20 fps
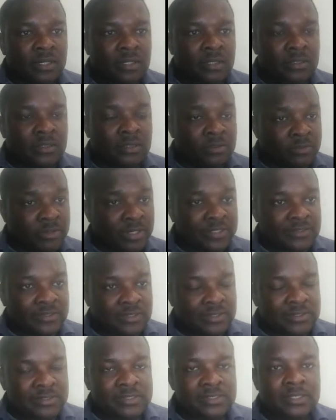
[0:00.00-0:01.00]

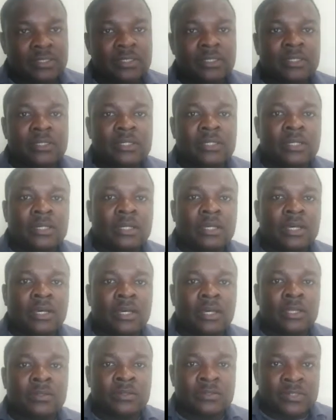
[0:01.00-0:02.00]
crisis?
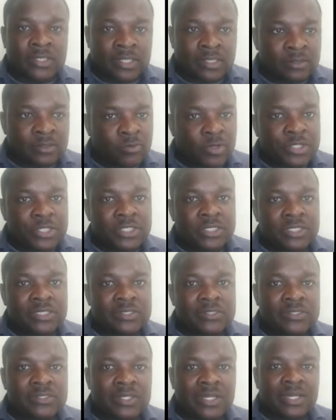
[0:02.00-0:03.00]
And the second question
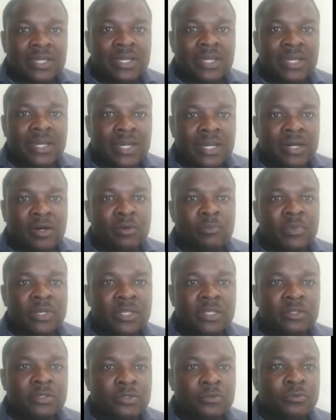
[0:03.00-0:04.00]
is, how
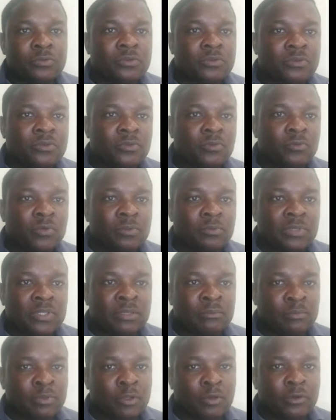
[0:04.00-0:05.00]
many youth would be
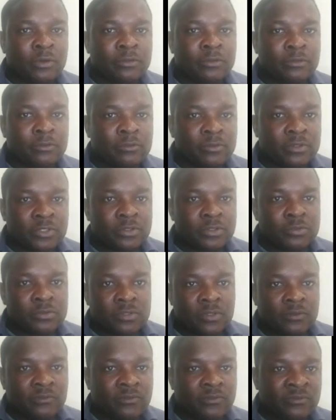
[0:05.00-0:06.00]
employed through the use
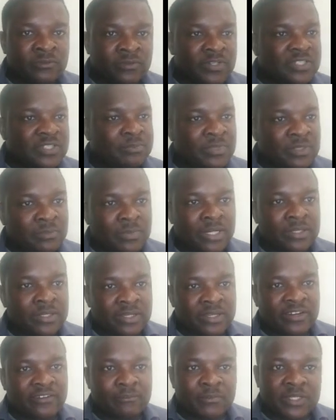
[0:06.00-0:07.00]
of investment by the
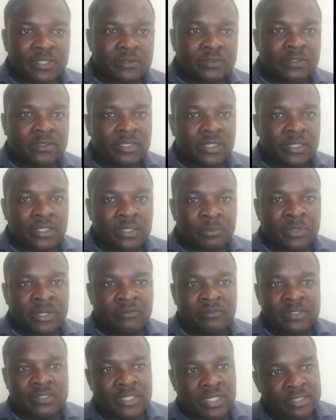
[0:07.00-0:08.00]
government and the private
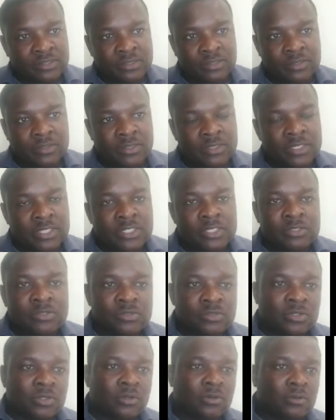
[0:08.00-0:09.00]
sector?
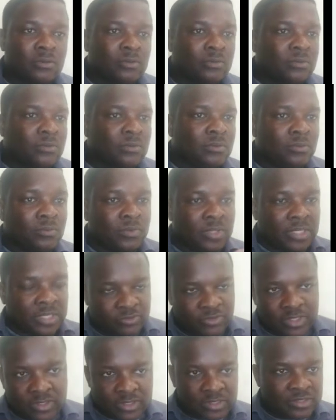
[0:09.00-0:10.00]
So we're
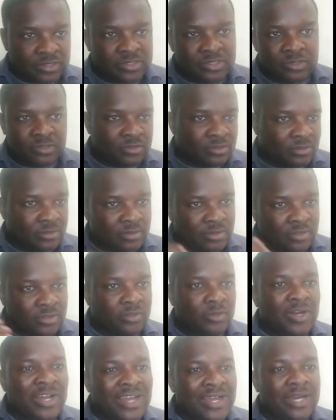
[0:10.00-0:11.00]
trying to consider,
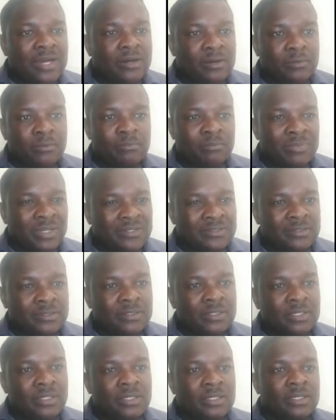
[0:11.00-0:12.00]
how best
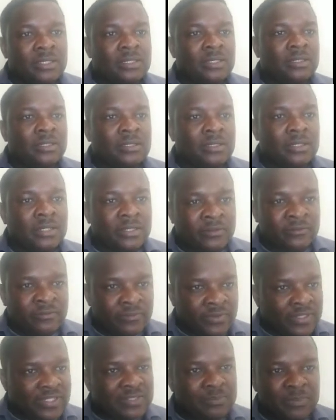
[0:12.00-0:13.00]
can
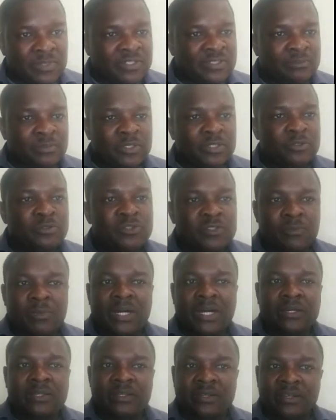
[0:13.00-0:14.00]
investment be used by
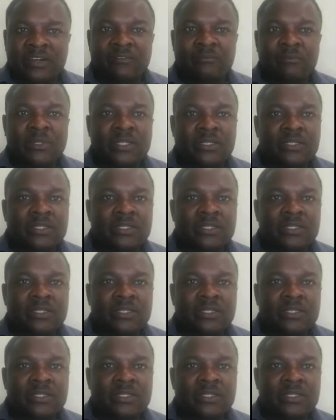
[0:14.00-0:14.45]
the government